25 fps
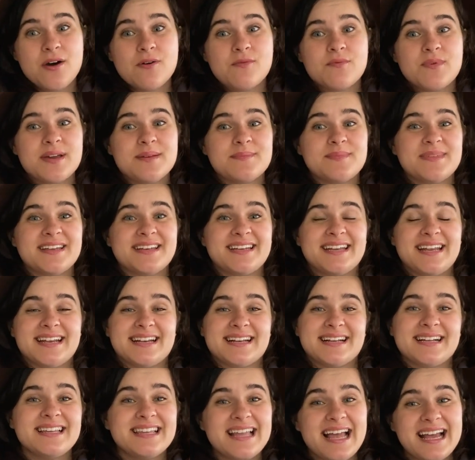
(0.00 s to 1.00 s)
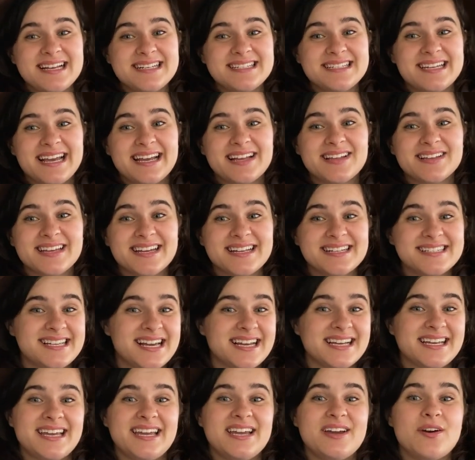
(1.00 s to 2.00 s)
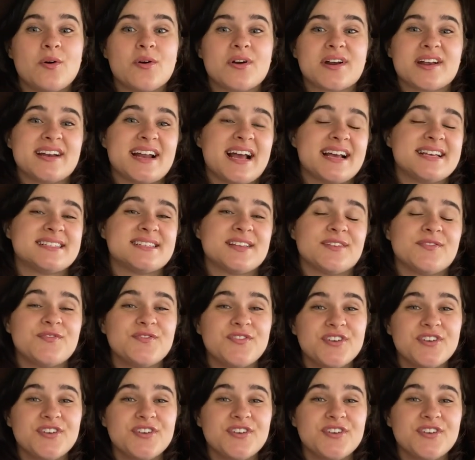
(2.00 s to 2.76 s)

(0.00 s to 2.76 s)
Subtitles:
Women in Glendale, Kentucky organized the